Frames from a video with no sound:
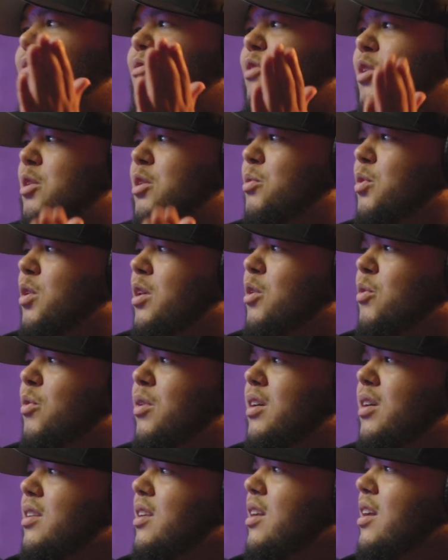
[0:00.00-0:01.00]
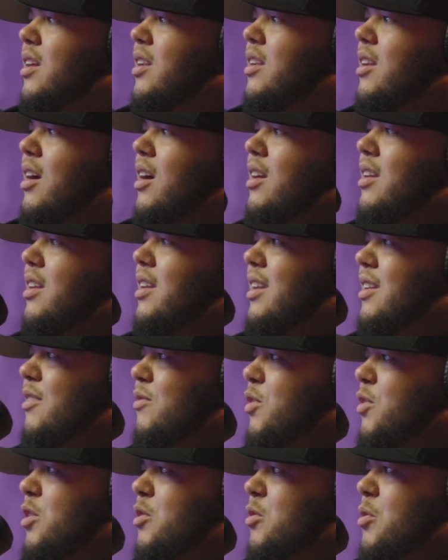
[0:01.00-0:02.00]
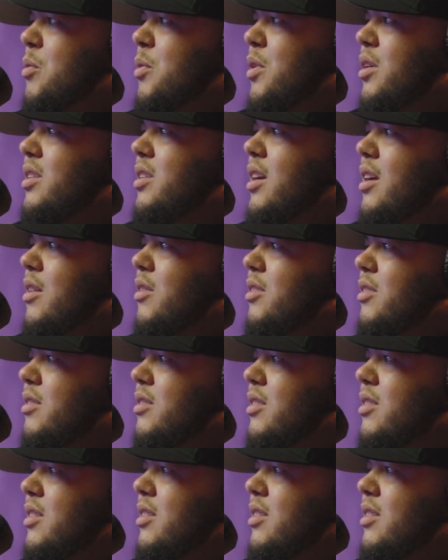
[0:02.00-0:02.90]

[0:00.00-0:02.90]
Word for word: vulnerable in one and invulnerable in the other.